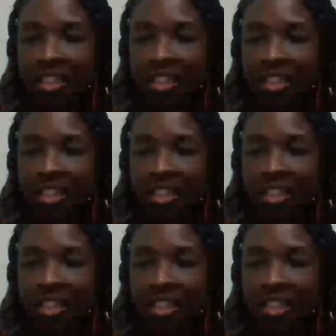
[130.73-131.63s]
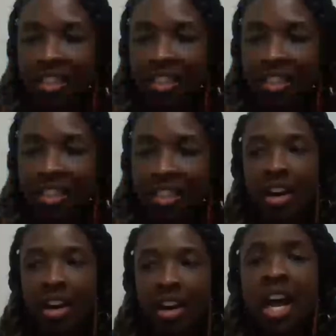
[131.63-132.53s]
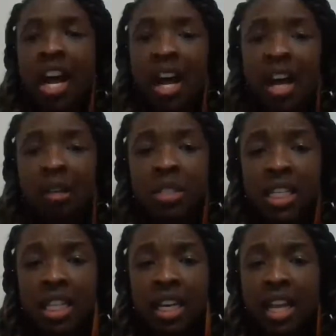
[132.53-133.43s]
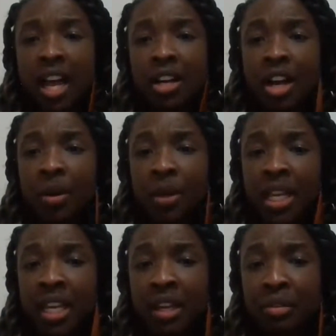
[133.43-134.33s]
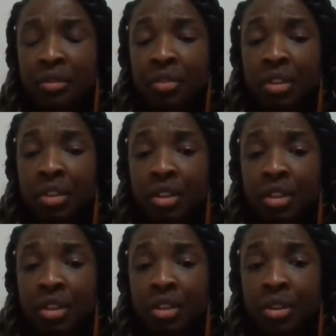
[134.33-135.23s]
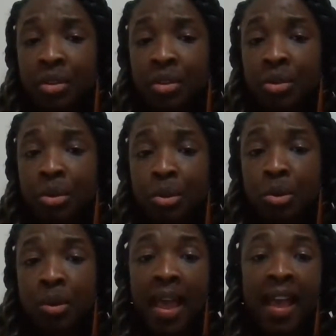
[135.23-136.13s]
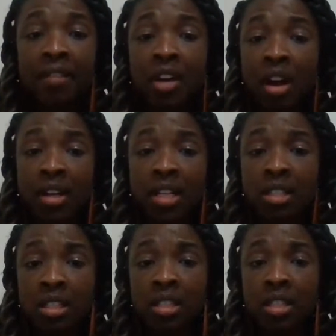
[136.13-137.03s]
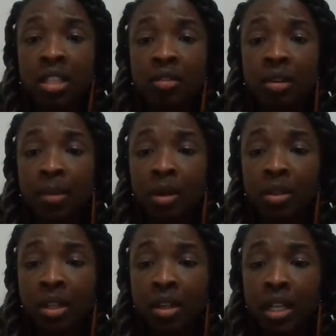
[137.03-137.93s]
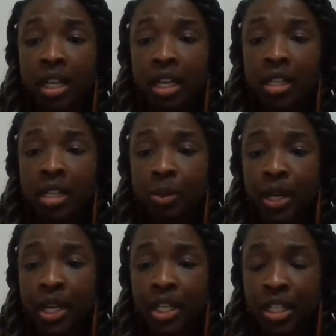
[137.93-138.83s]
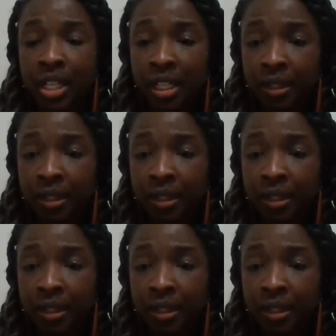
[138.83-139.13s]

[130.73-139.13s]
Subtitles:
See if any get started. Just letting y'all know, if you have gone into the remote learning spreadsheet,